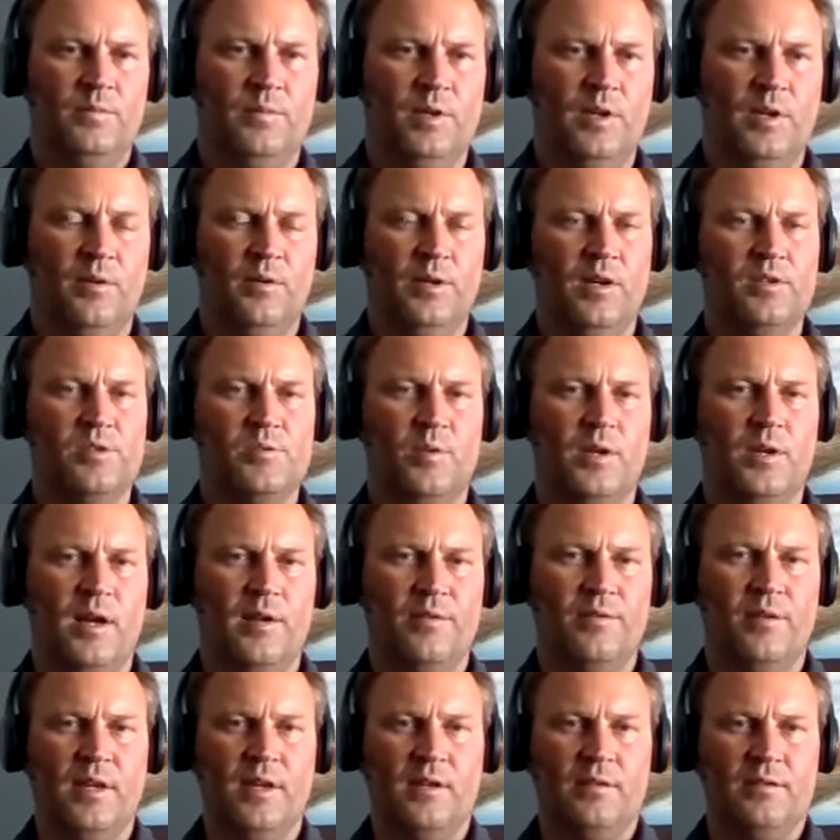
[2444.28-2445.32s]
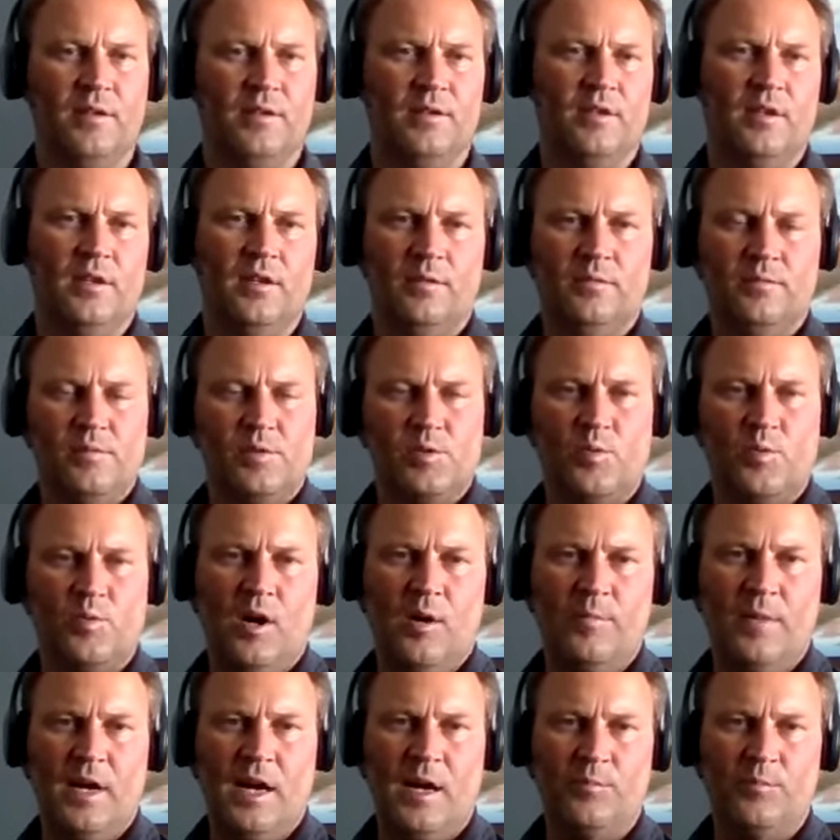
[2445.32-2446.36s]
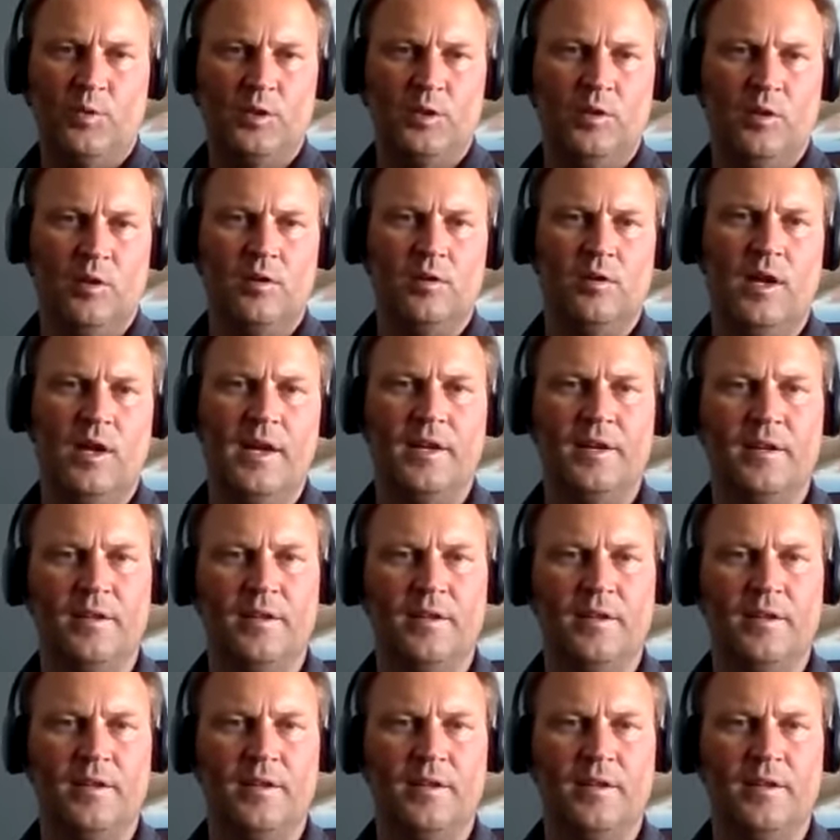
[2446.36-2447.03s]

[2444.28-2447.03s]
here's what I think that the swap map would look like,